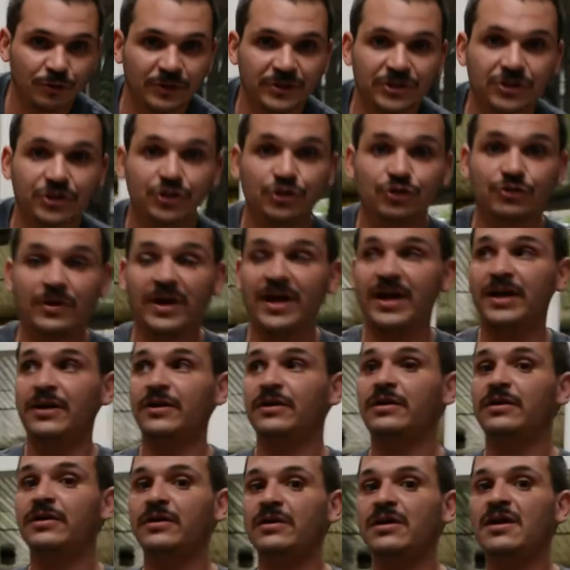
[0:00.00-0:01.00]
a
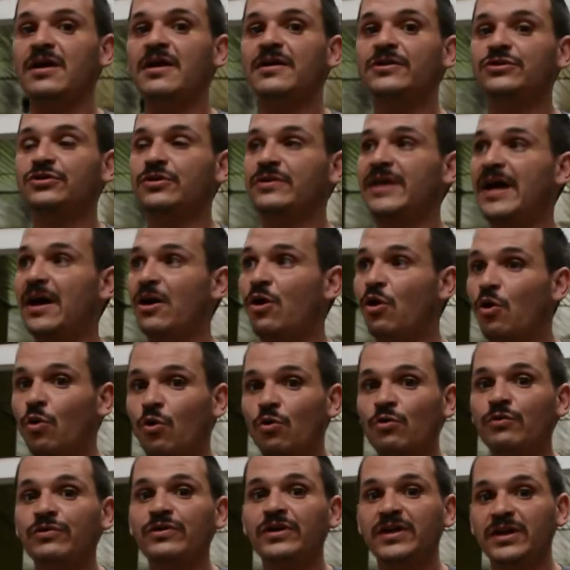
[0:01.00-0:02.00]
strainer so that
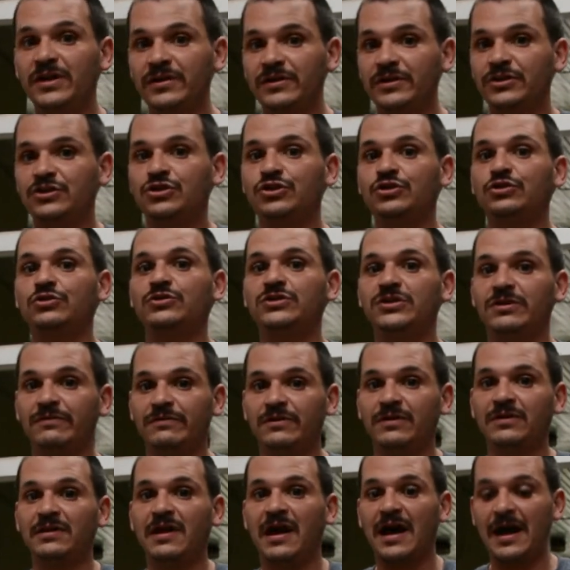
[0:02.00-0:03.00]
only the juice of
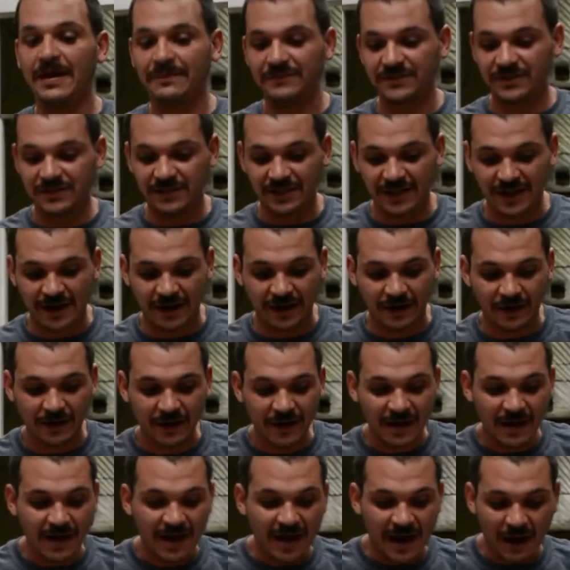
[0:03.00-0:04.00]
the limes is there,
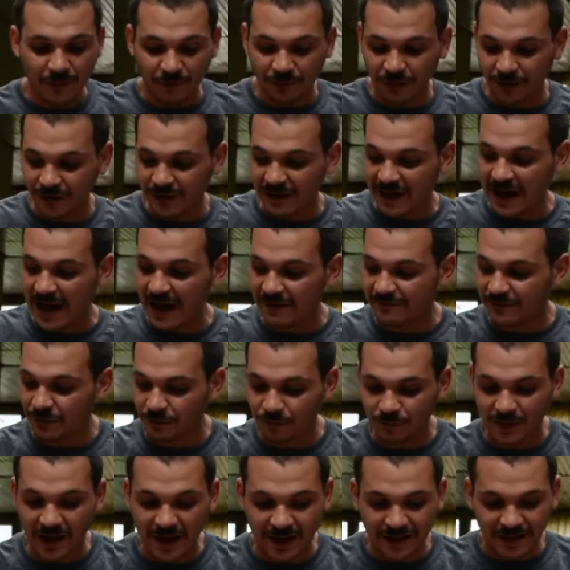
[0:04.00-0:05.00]
and we're gonna have it
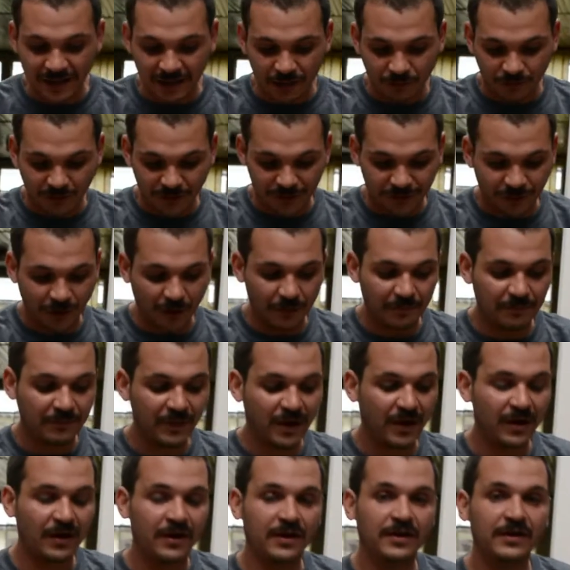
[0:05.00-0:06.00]
ready with our
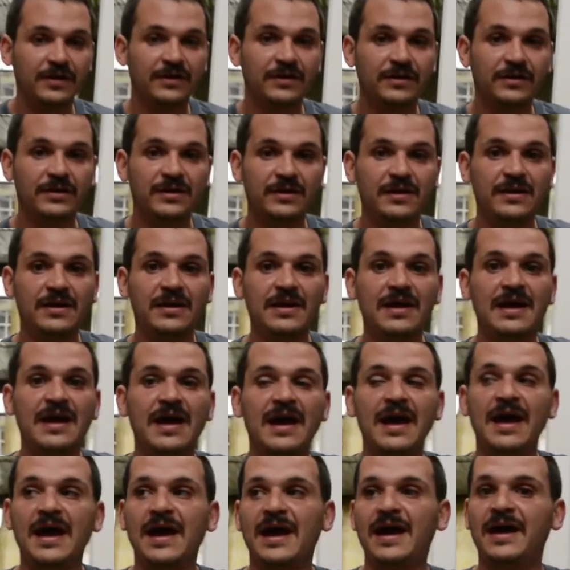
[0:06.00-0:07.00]
bug,
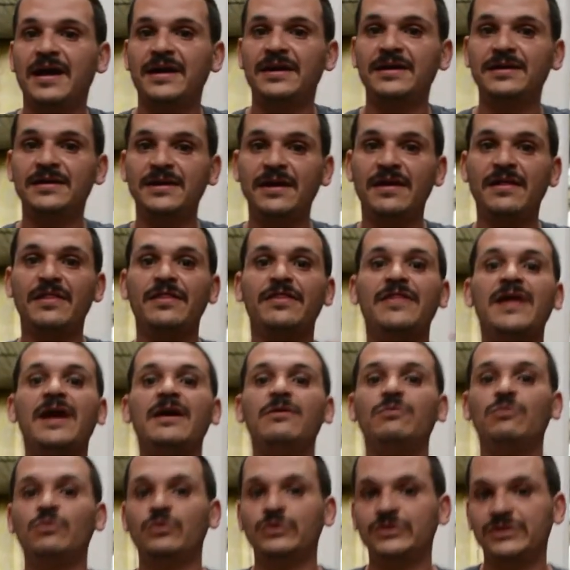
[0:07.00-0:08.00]
and
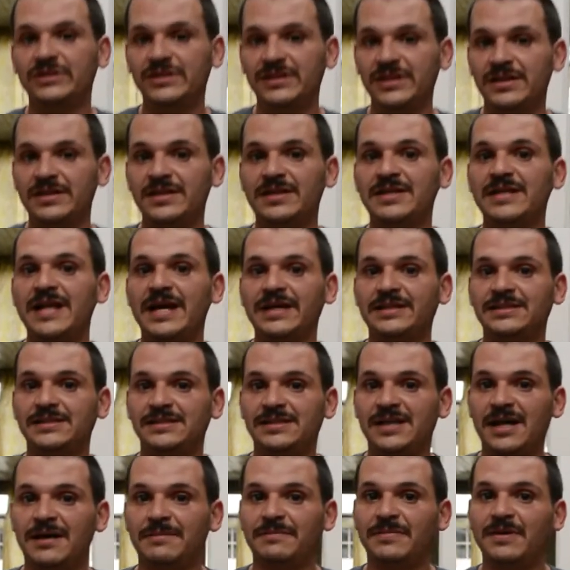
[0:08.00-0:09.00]
then we'll see the next
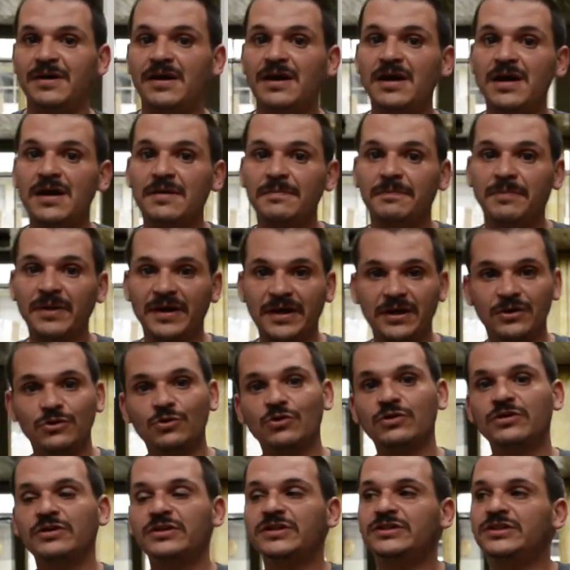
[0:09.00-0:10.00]
step. But in
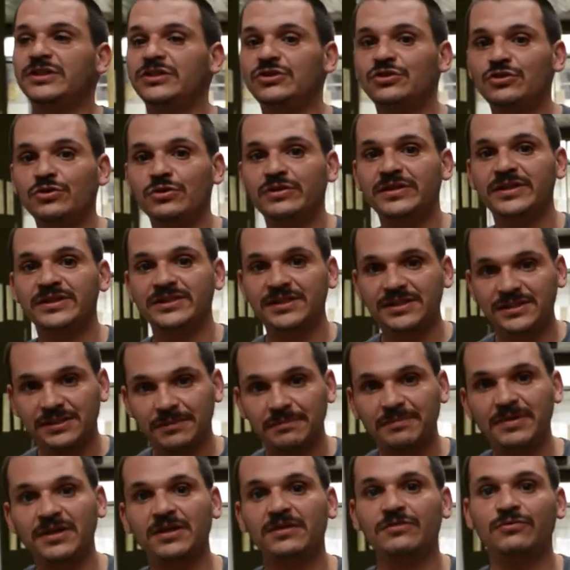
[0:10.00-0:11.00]
order to do this, it's a
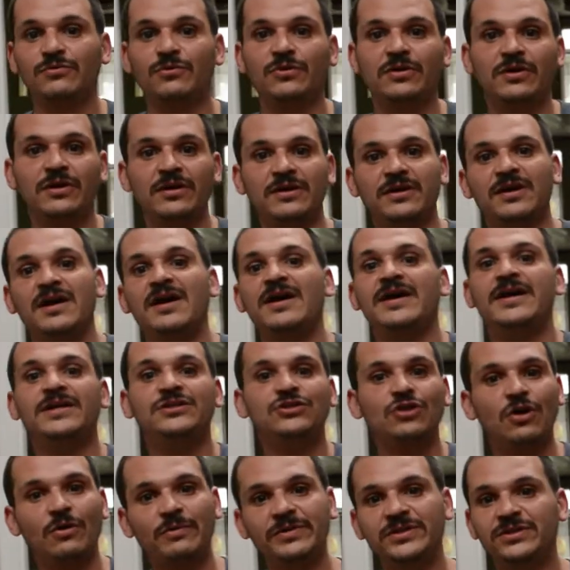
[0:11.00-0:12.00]
bit of work. It's
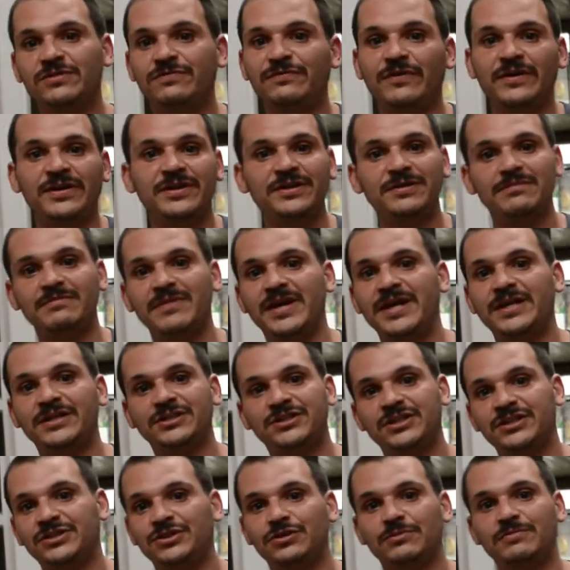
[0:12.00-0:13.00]
always fun to make
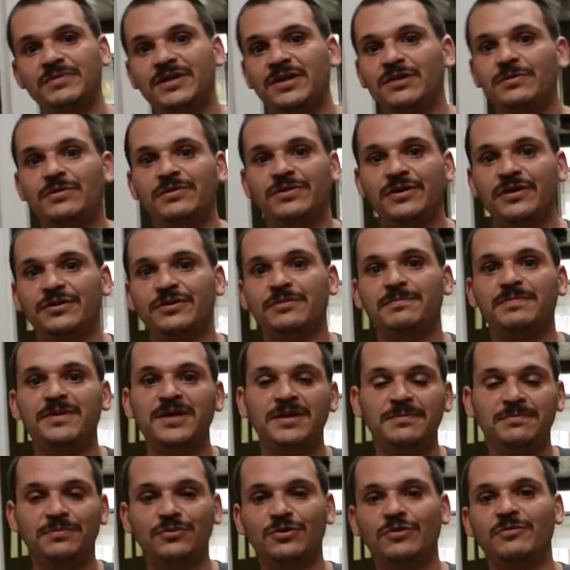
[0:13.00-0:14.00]
ginger beer with other
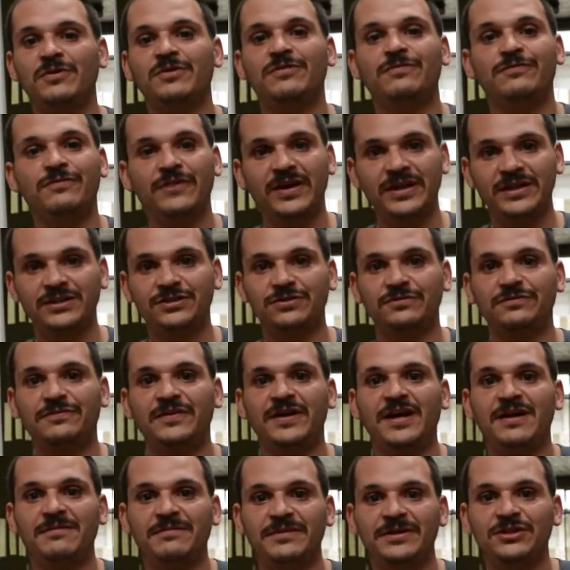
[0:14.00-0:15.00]
people, with friends or
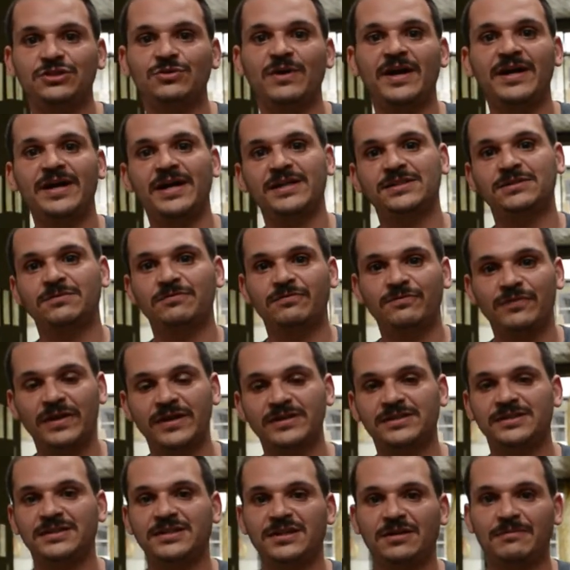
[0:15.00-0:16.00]
family, so I got some
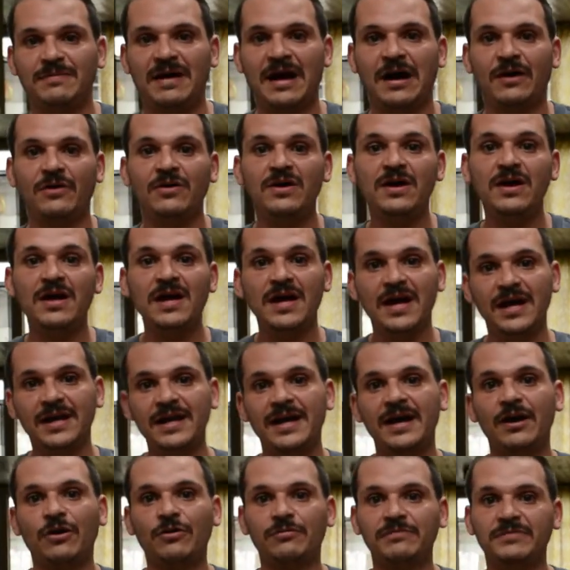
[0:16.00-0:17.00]
friends to come out and
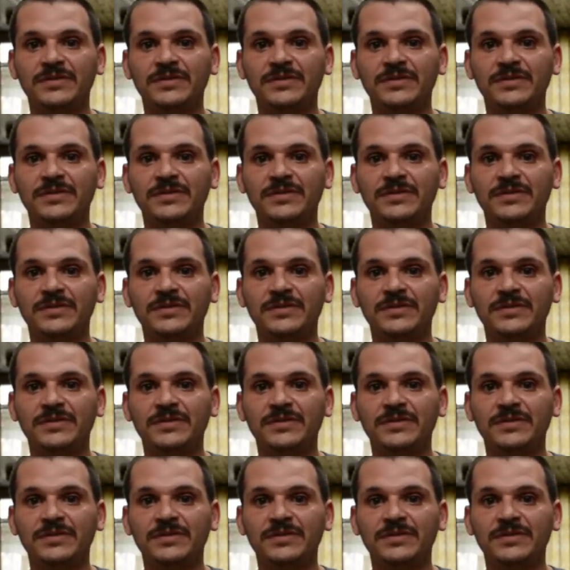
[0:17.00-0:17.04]
help